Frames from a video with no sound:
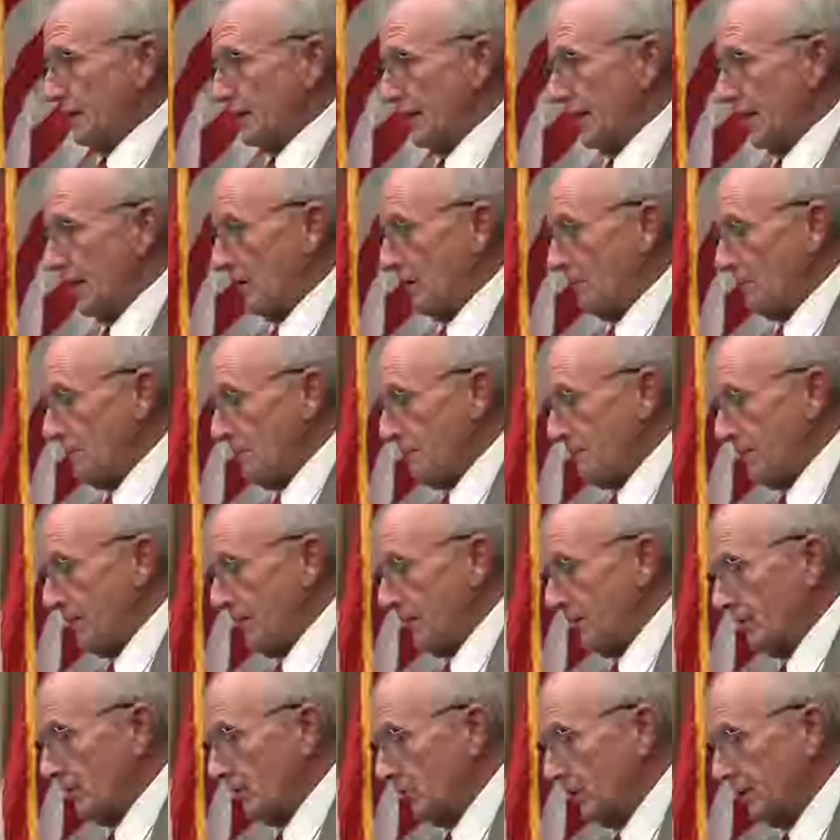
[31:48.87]
Now,
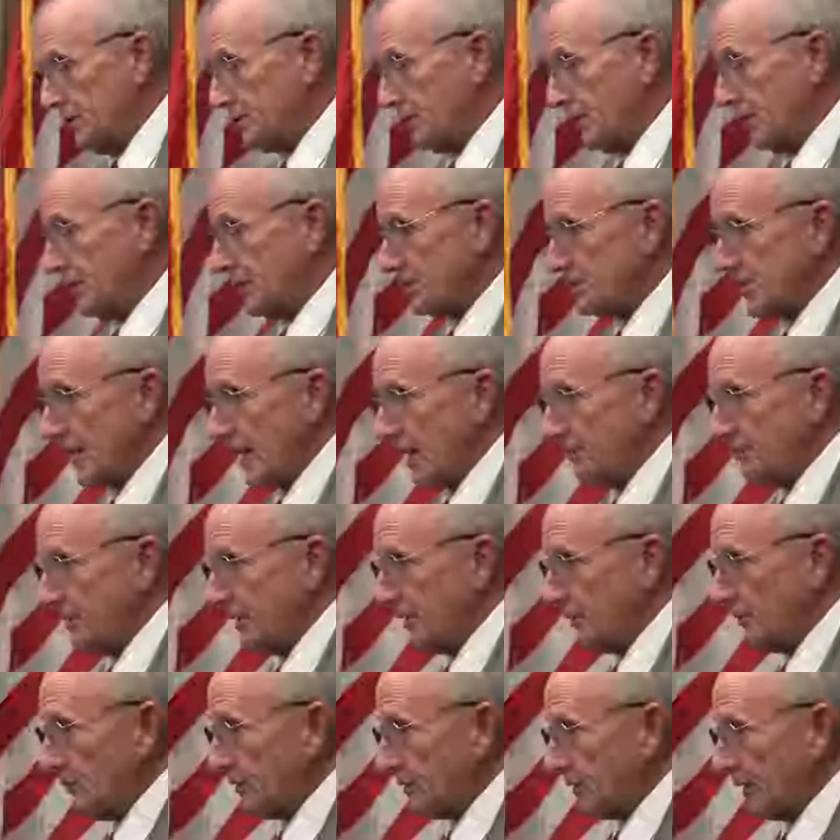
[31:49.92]
we see this
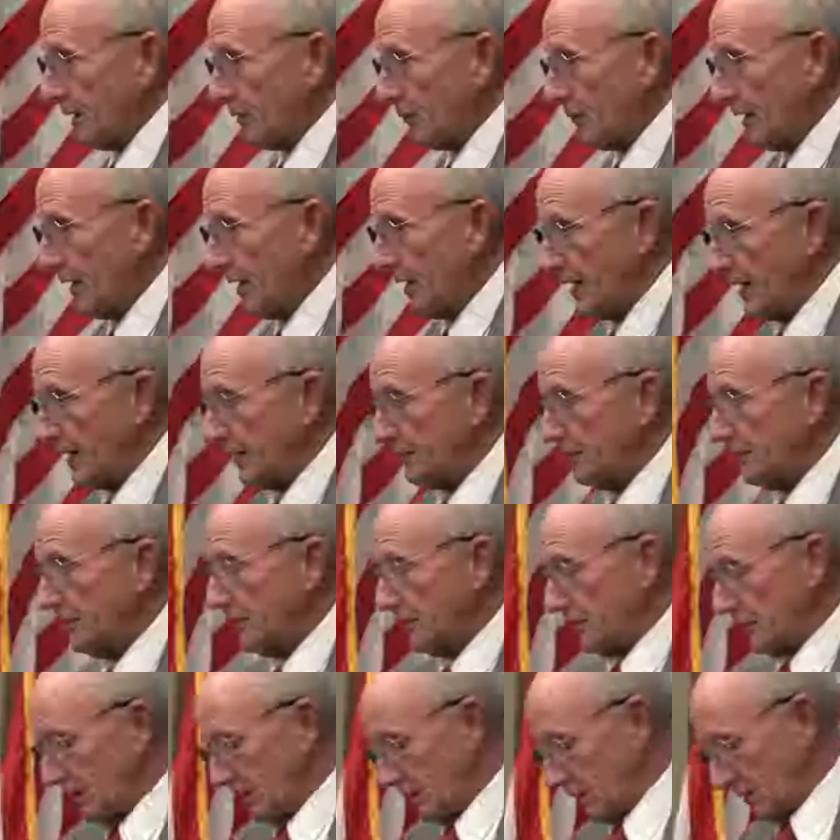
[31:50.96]
happening with
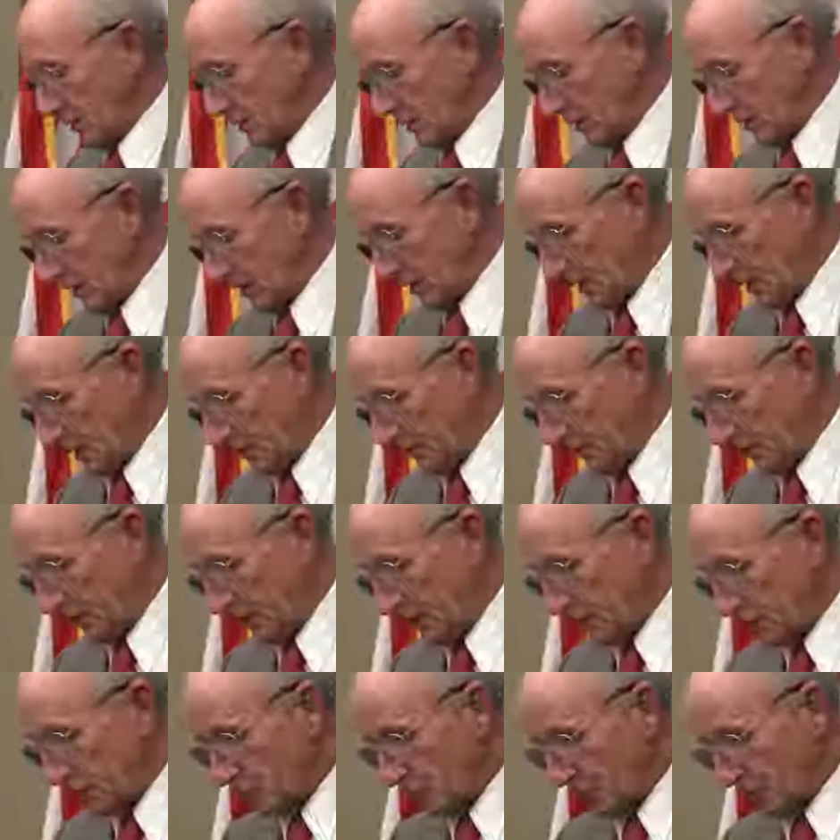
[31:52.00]
Iran.
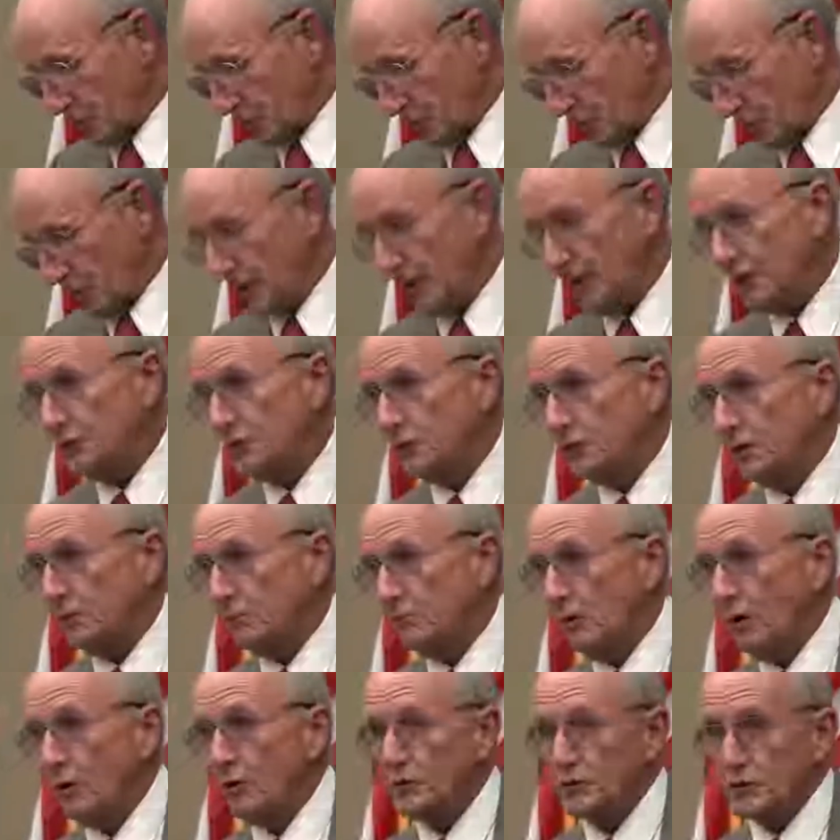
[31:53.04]
Israel's really
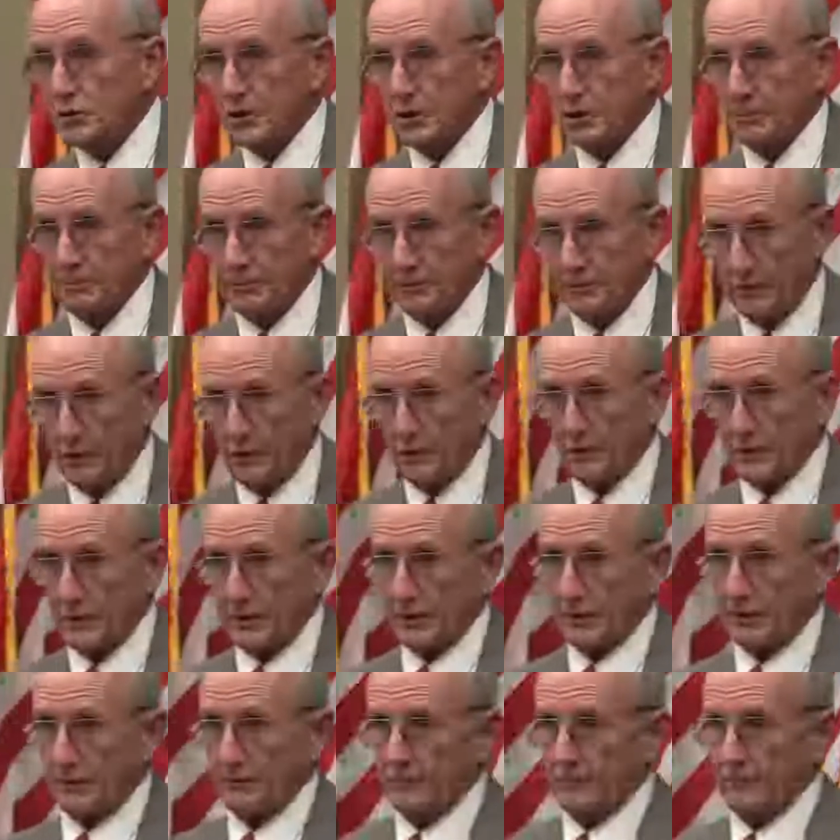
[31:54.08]
doing most of the
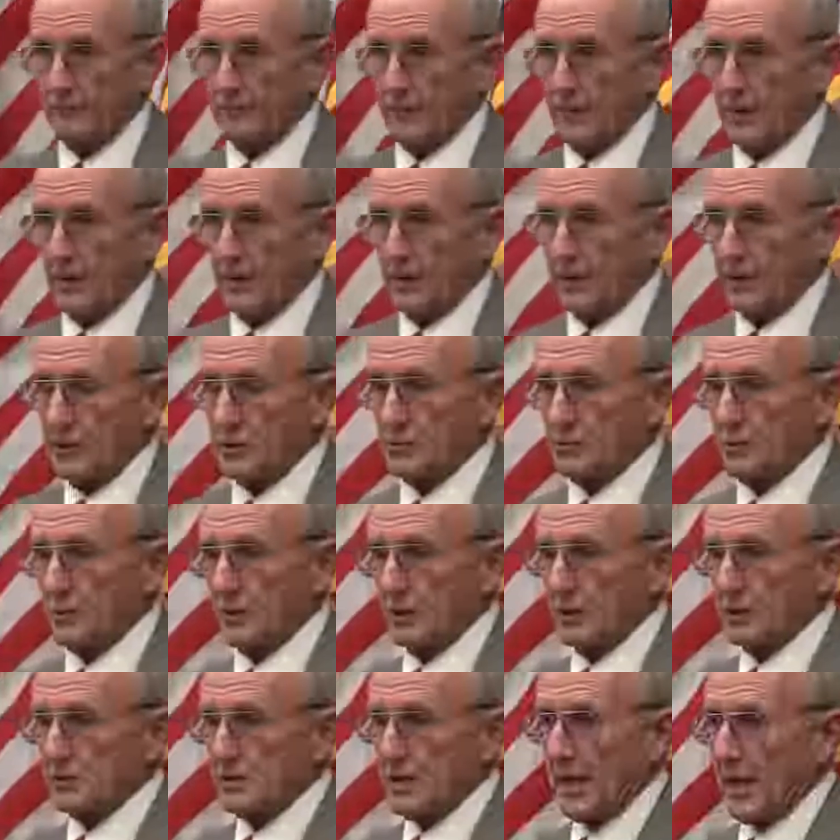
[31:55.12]
provoking.
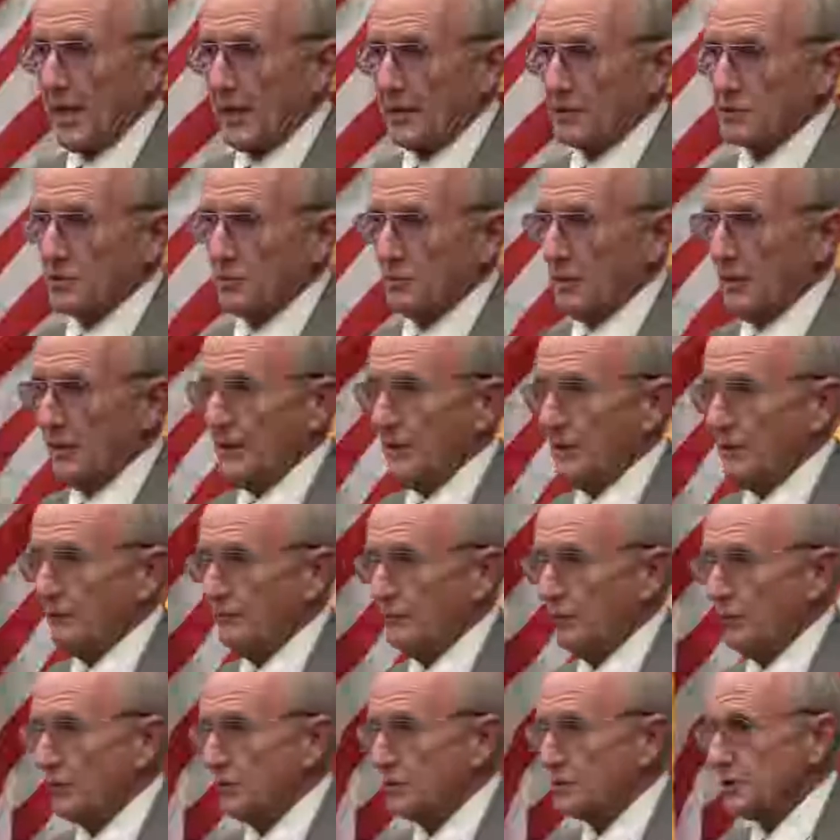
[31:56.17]
Israel attacks Iranian
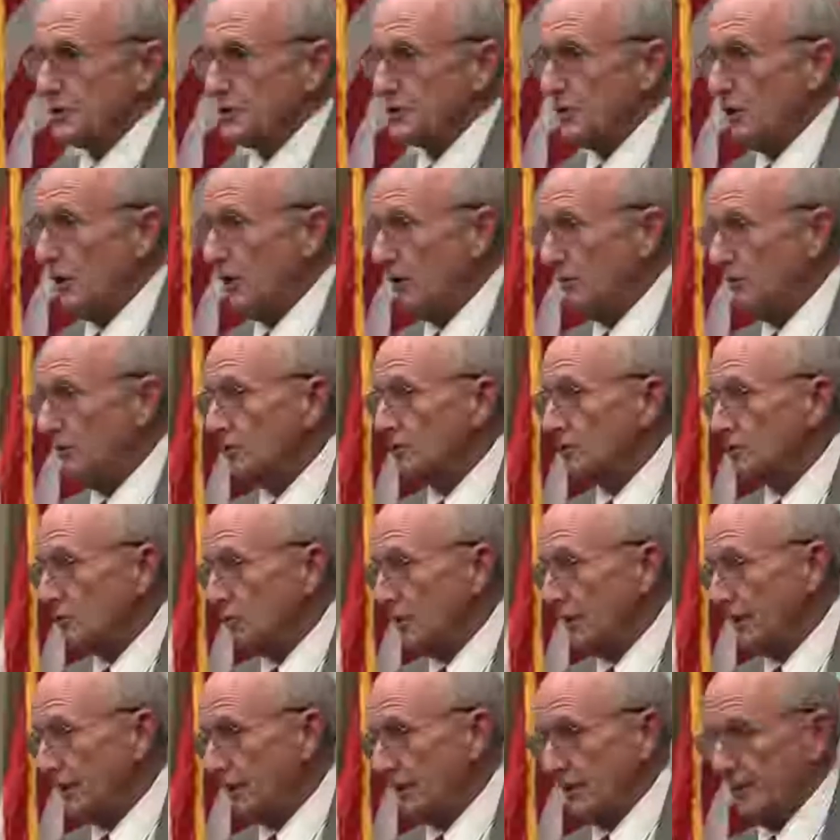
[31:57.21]
forces almost
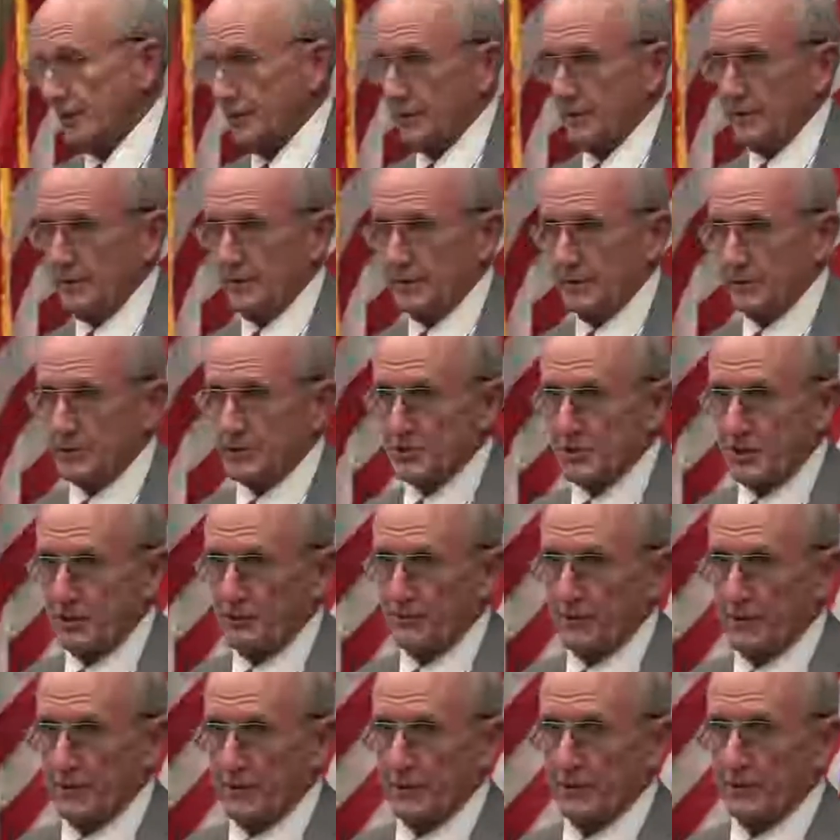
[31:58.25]
weekly in
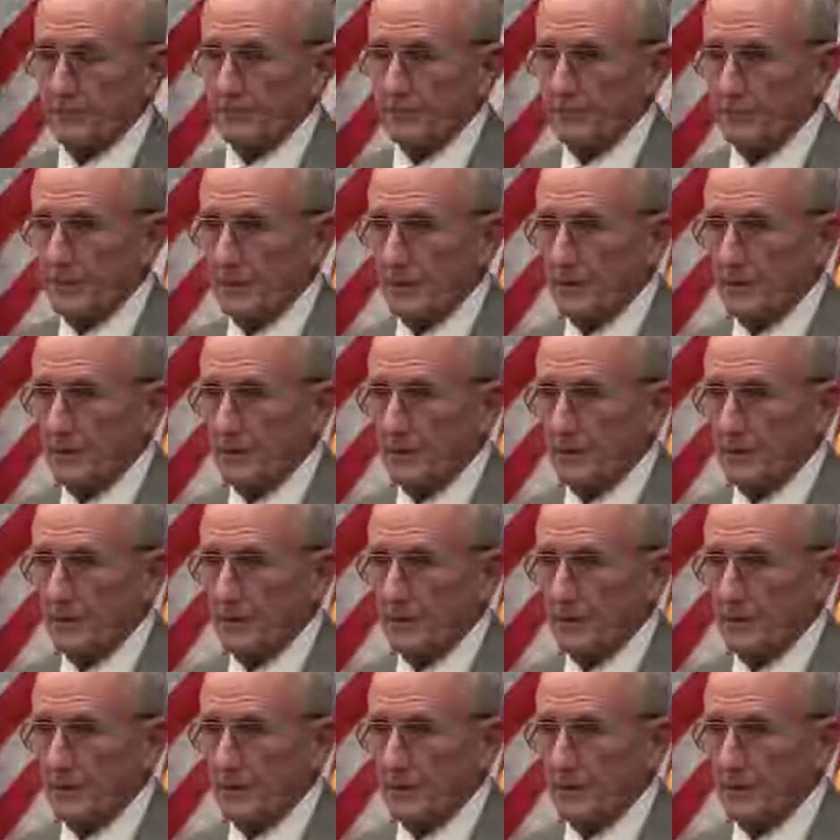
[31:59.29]
Syria.